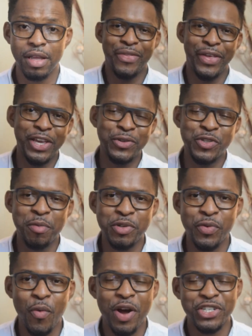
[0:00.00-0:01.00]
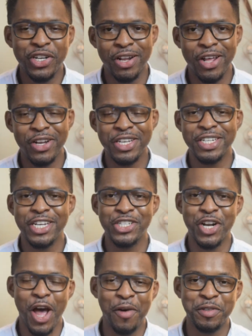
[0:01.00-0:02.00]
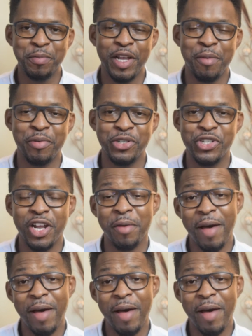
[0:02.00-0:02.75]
Thank you so much for watching another edition of Speak Up or Shut Up.